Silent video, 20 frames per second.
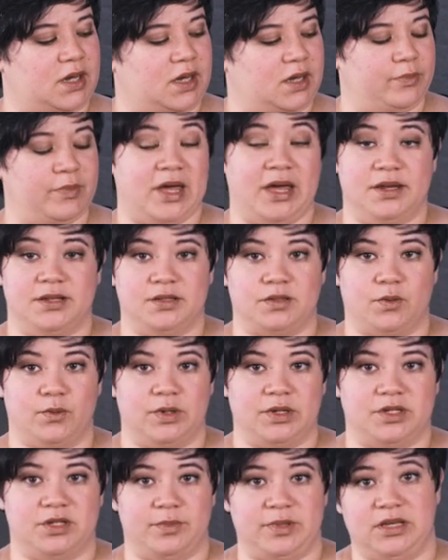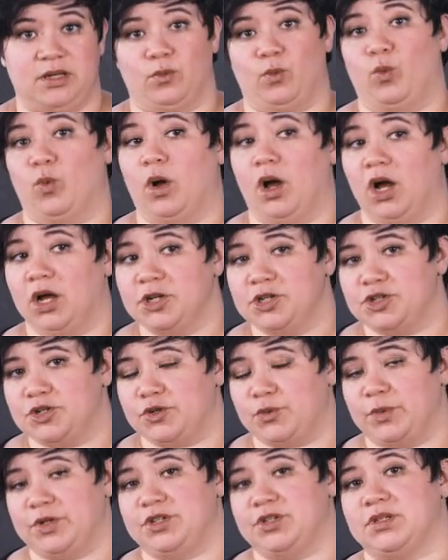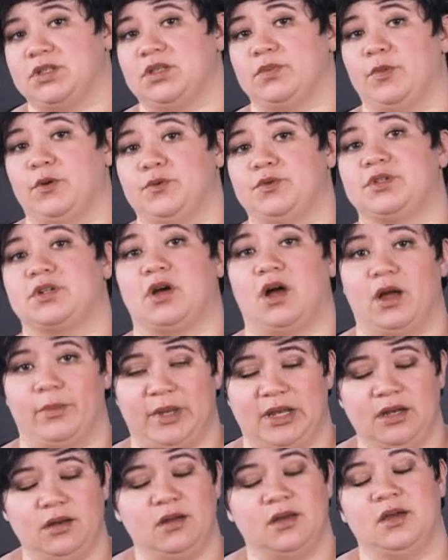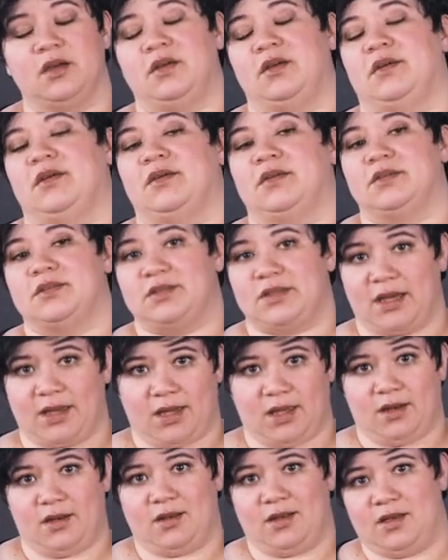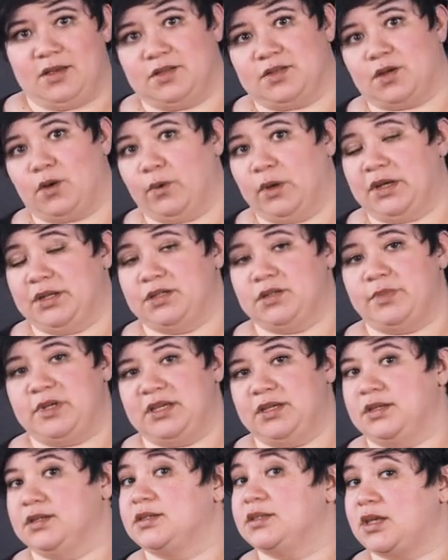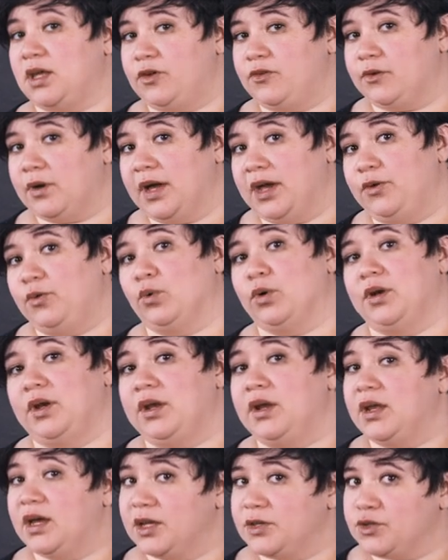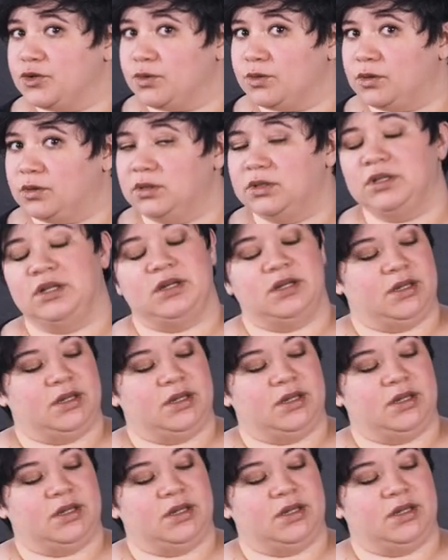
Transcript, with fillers: Um, that is going to be washed, which is the most common. Second is going to be sun-dried or natural.